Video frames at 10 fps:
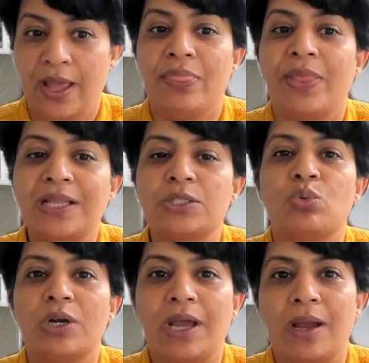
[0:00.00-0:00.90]
And that's
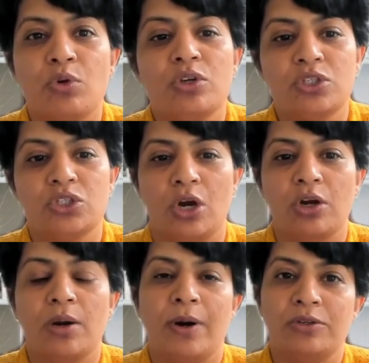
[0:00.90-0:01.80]
what I'm going to
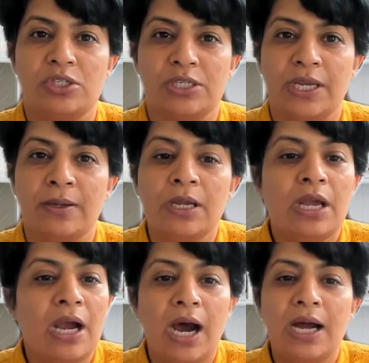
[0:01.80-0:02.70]
talk about today.
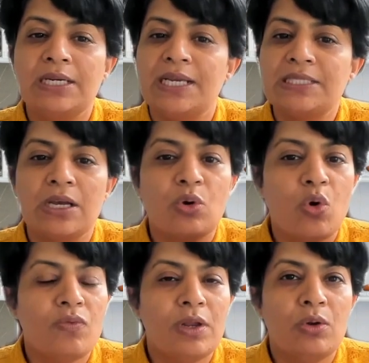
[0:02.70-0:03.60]
Our days are
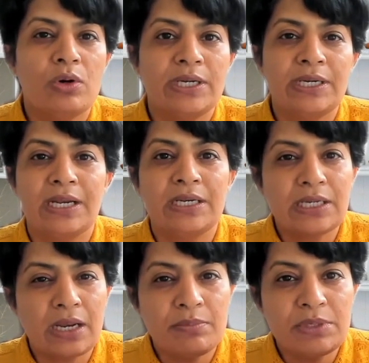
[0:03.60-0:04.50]
overloaded and
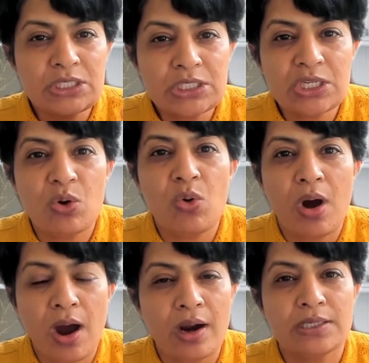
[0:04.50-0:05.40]
it can be so
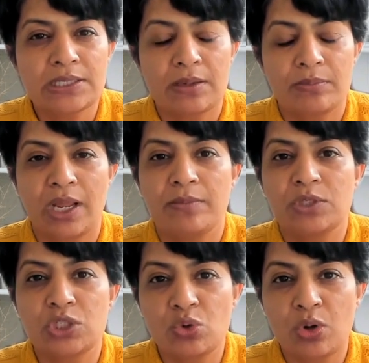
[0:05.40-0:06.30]
hard
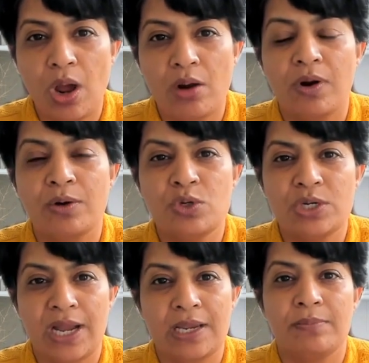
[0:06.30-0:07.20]
sometimes to carve out
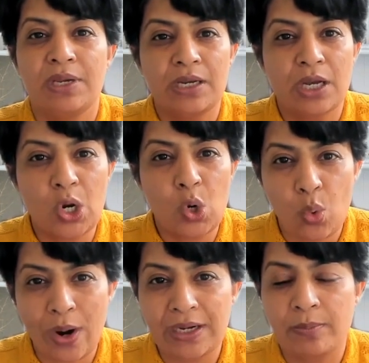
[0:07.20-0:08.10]
time in a
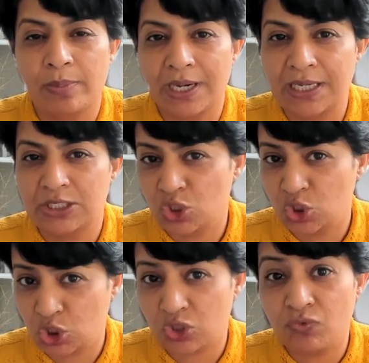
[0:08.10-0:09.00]
quiet place to
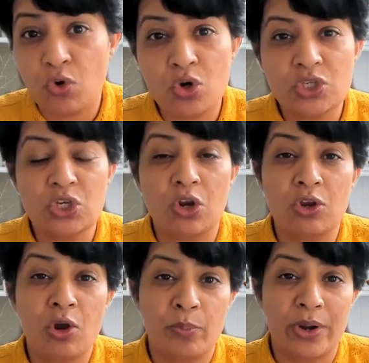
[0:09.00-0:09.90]
just focus on
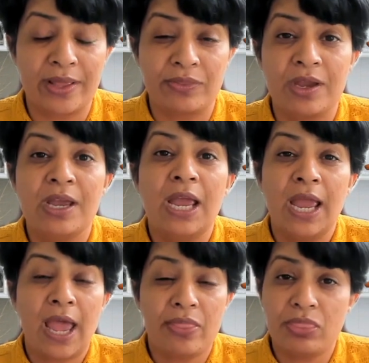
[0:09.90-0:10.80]
your breath
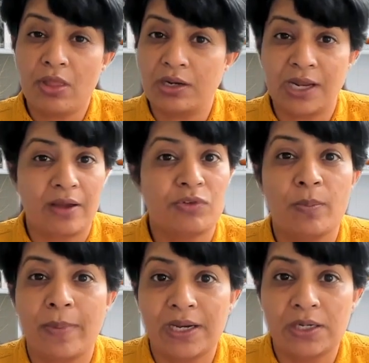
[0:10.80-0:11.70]
and not have
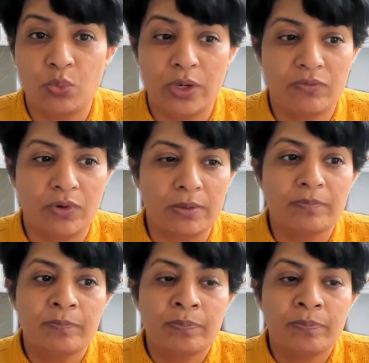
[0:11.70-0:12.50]
your mind waver.